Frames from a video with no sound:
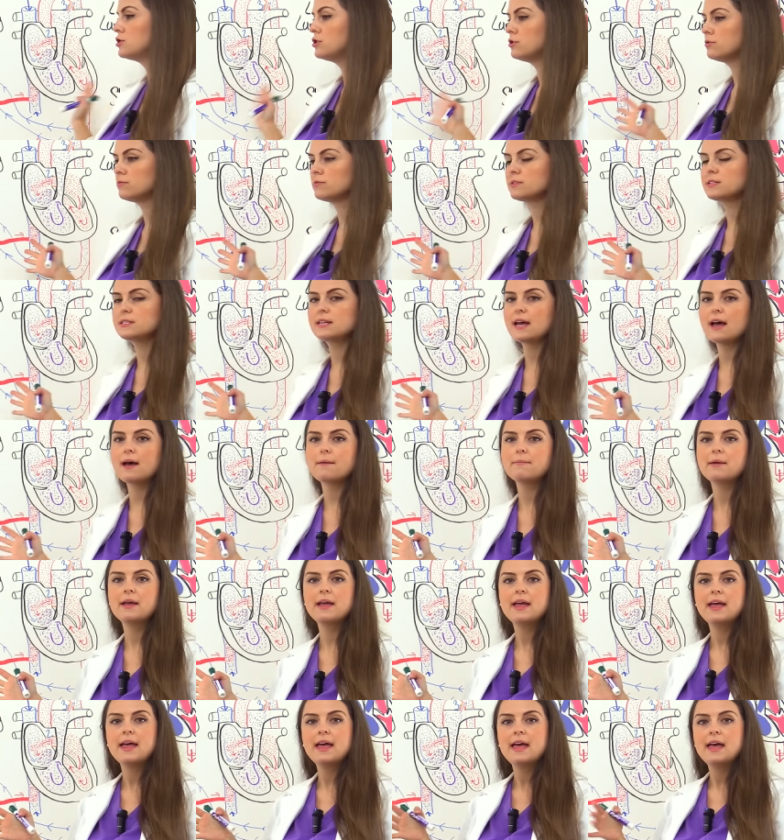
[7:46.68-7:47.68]
used up
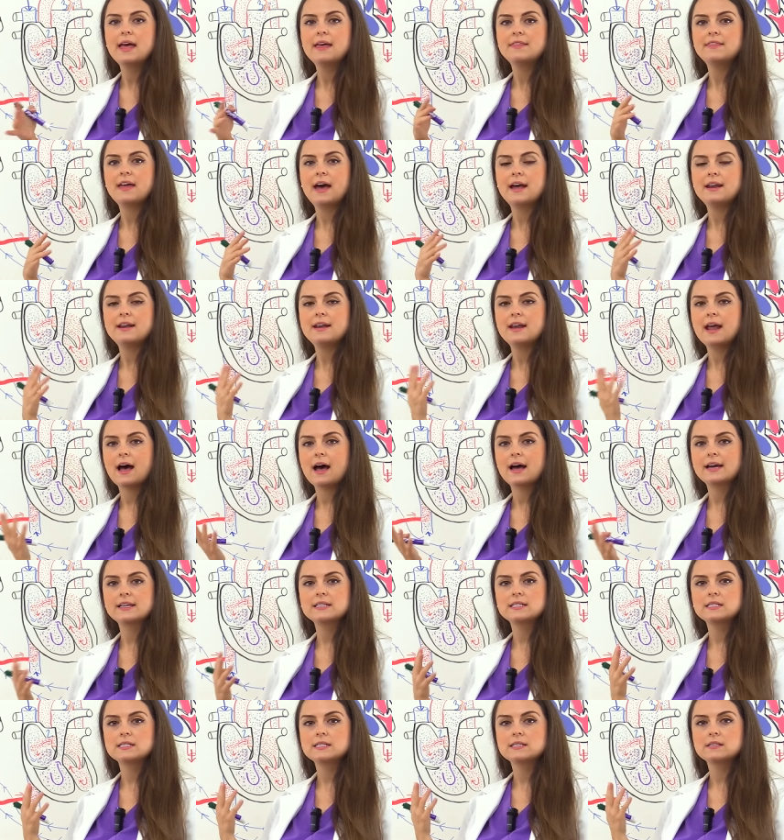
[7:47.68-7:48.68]
that
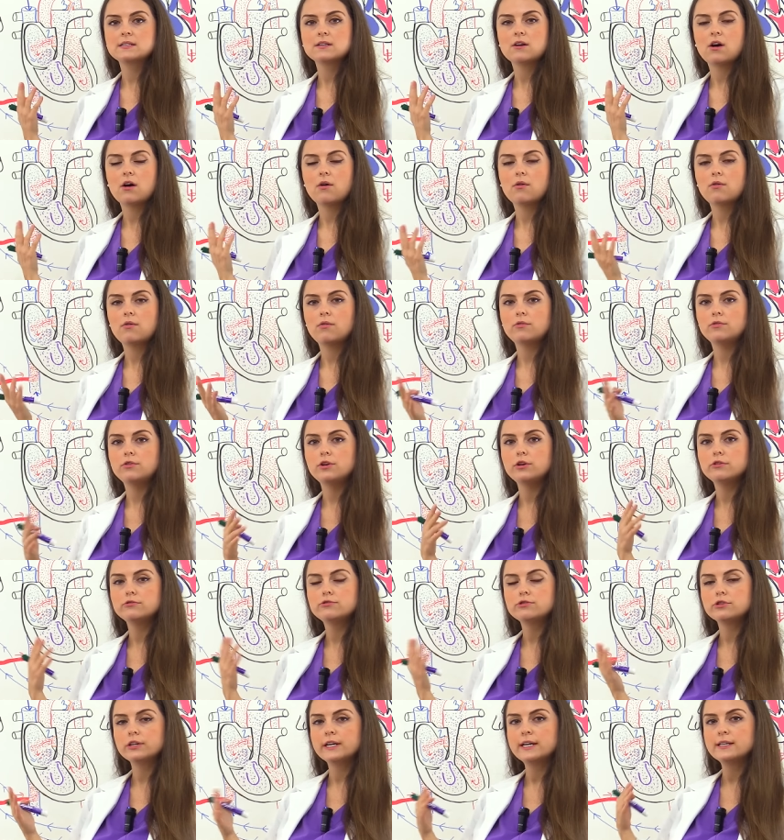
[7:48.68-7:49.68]
nice
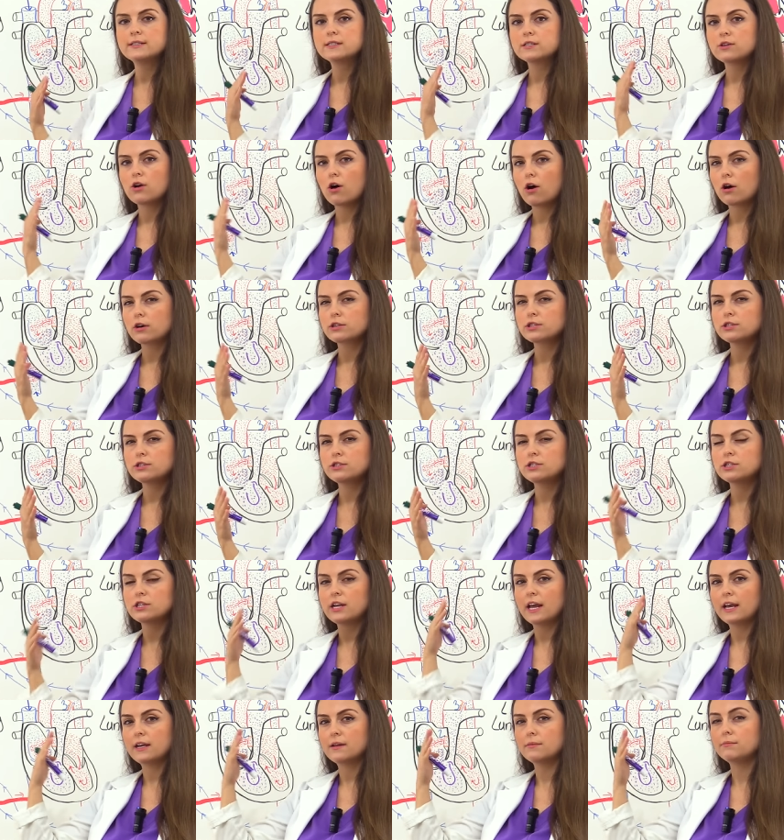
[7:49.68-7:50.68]
nutrients and
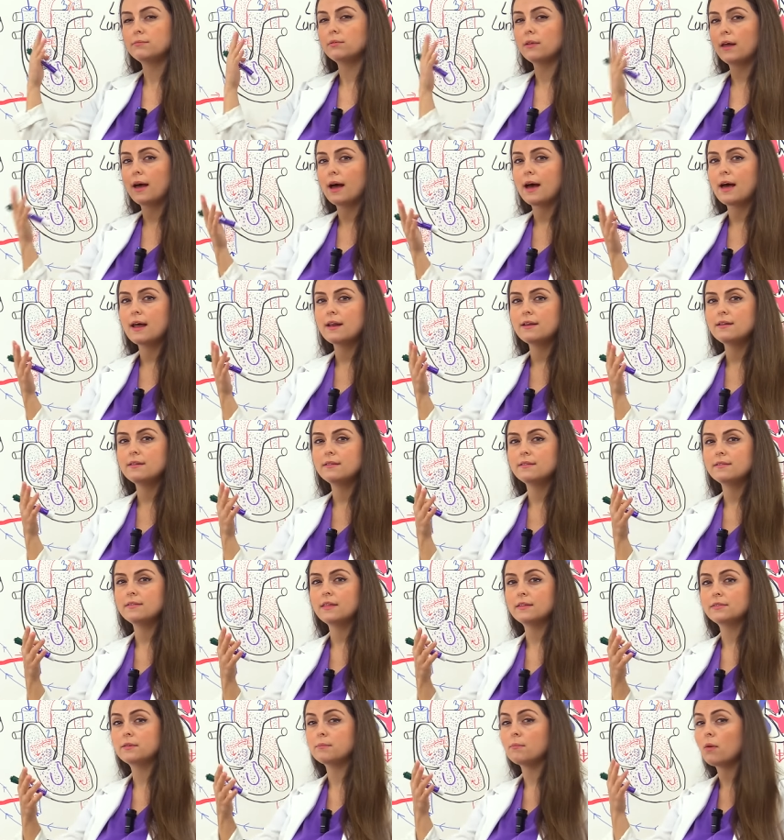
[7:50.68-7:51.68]
oxygenated blood
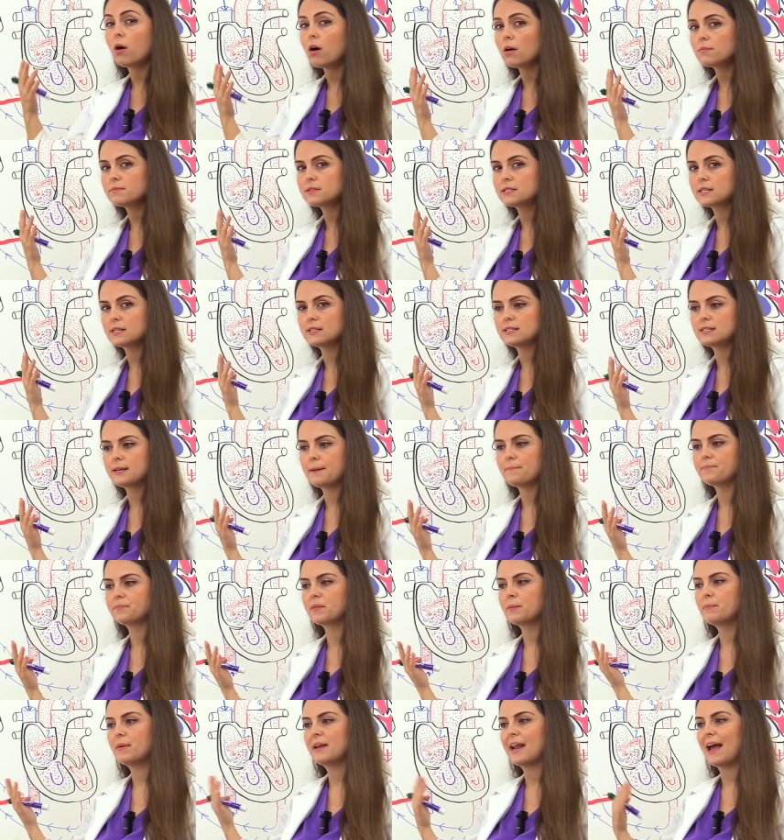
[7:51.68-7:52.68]
that the mom sent it,
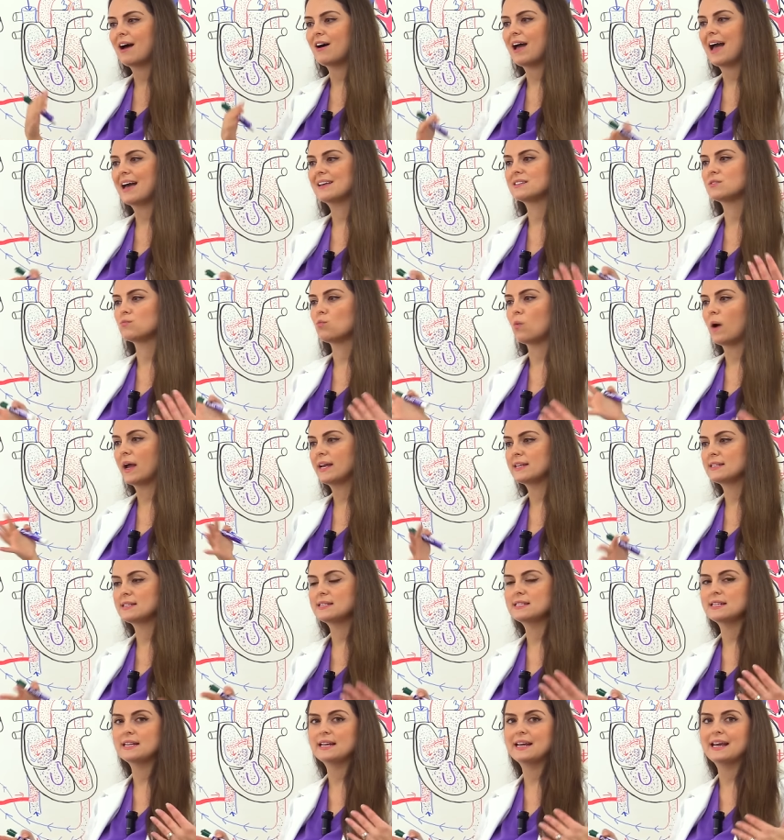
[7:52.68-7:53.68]
but now it has
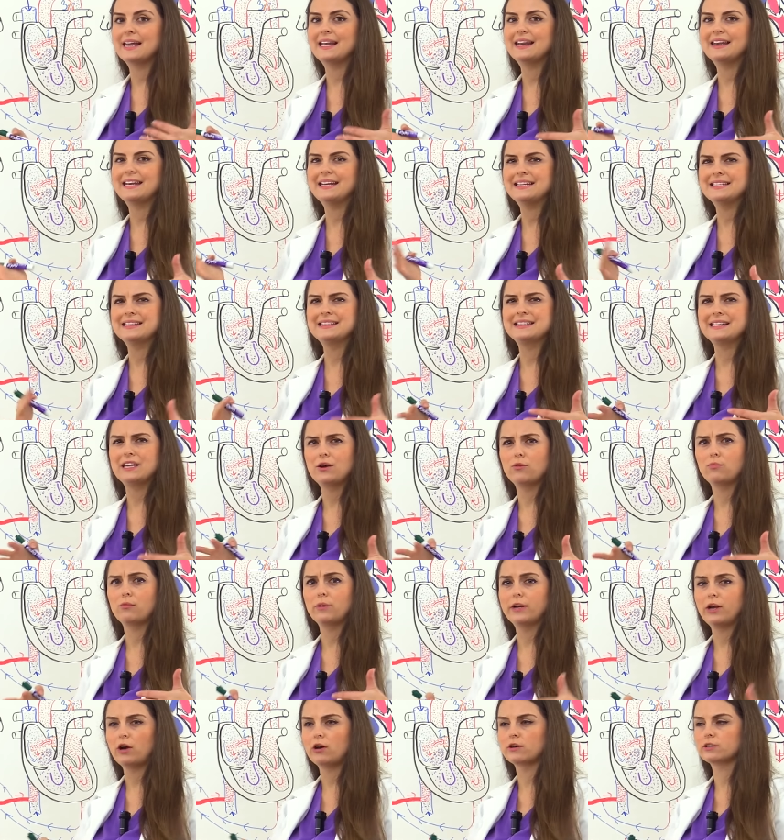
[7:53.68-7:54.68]
waste in it and it needs to get
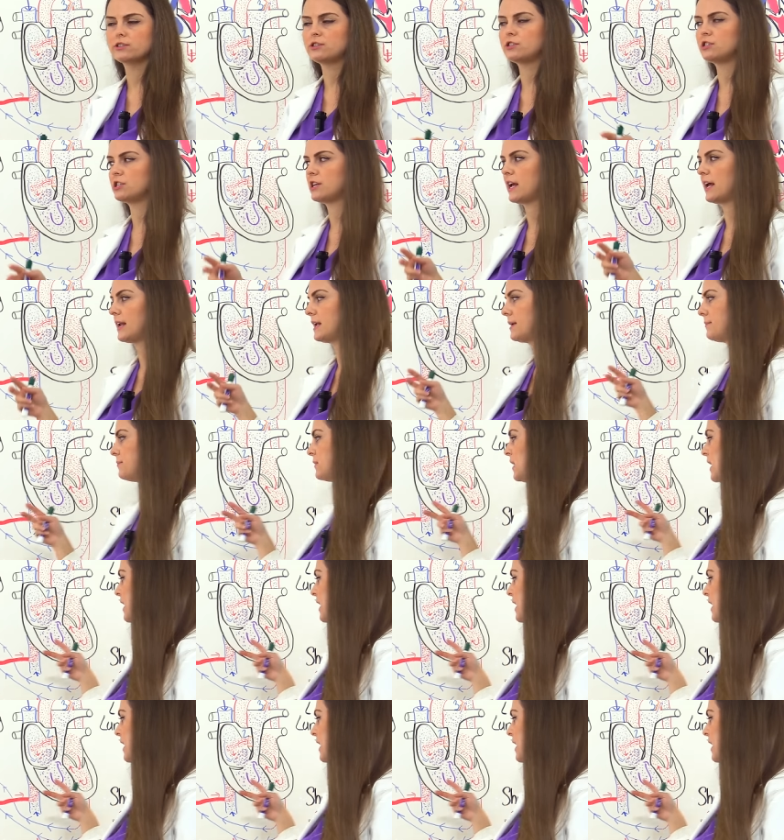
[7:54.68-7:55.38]
reoxygenated.